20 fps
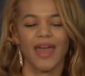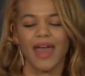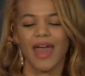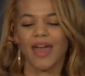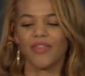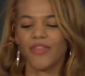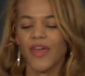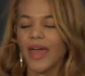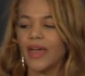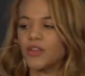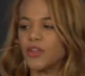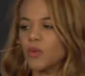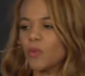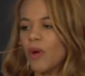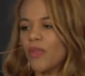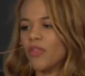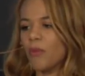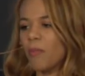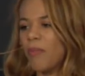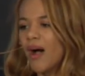And then you
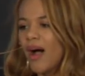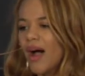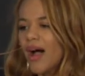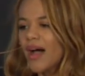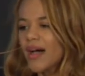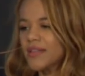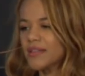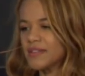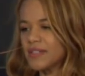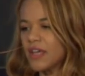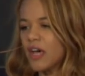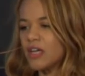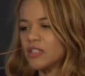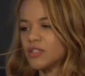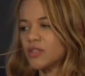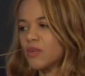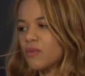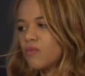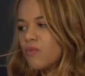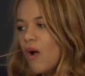want the paths
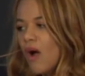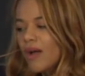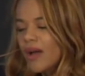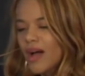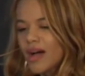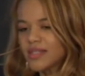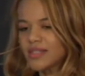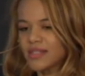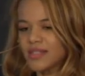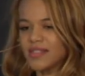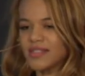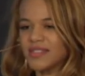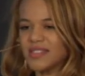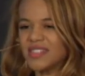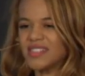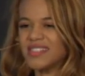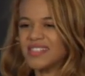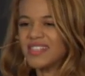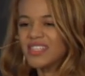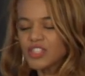to the wrong answers to
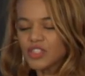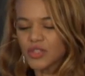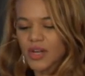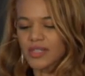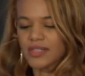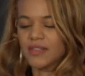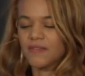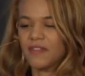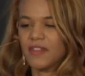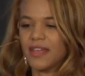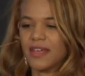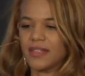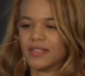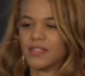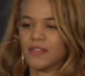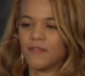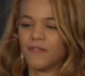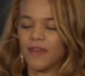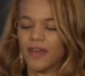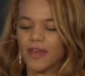destructively
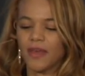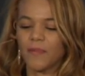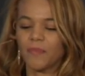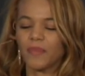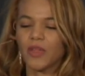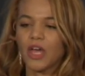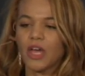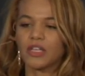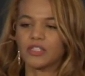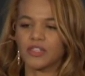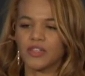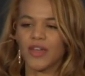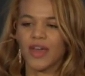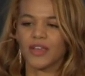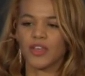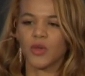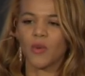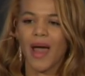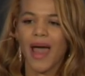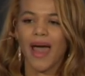interfere so that
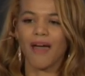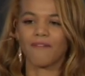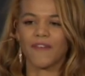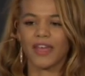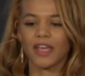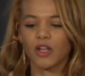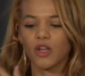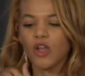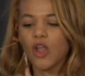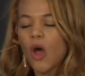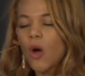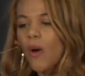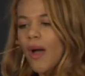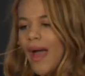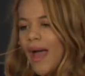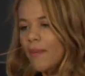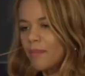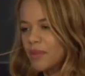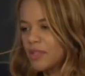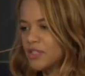you have a lower
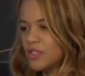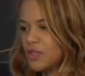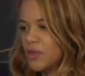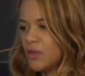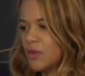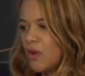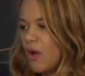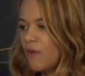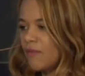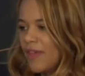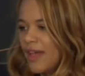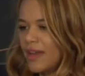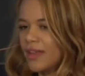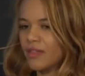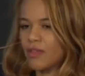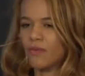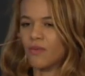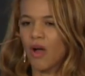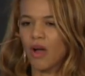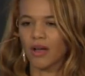amplitude of getting
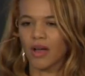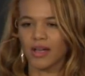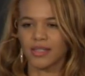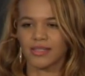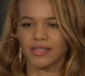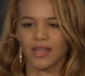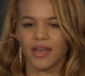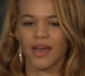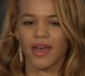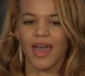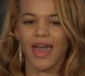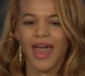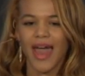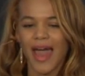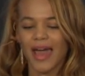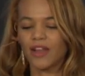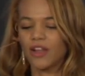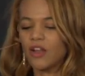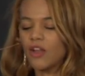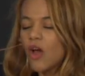the wrong answer
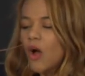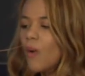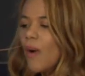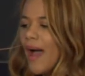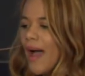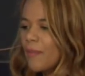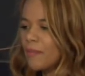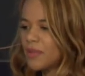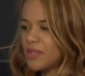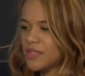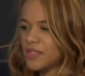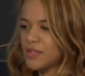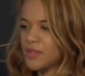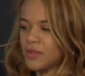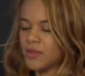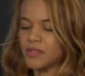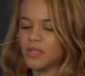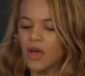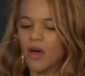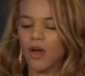and a lower
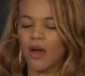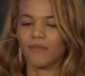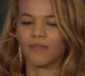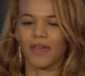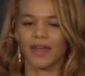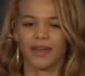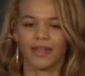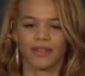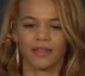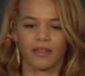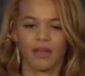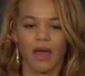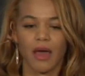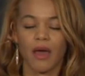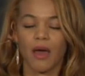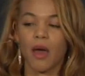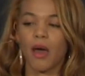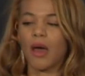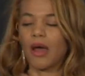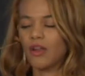amplitude of getting
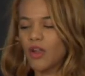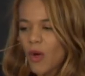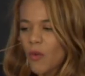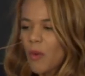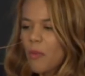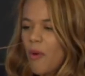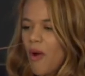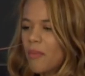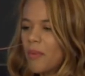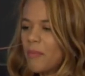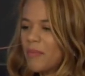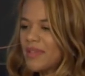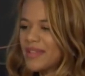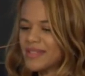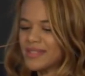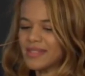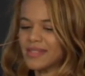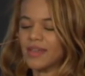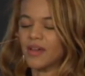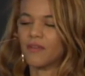a lower
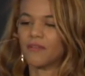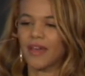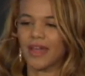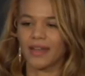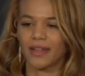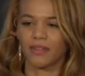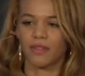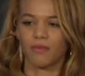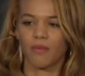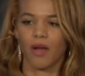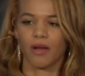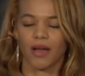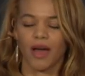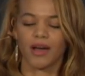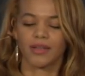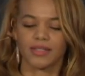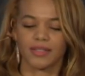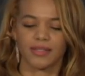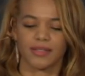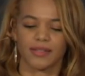probability of getting the wrong
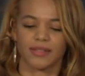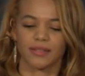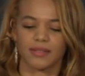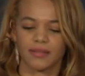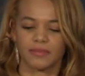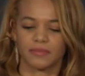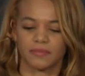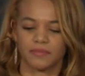answers.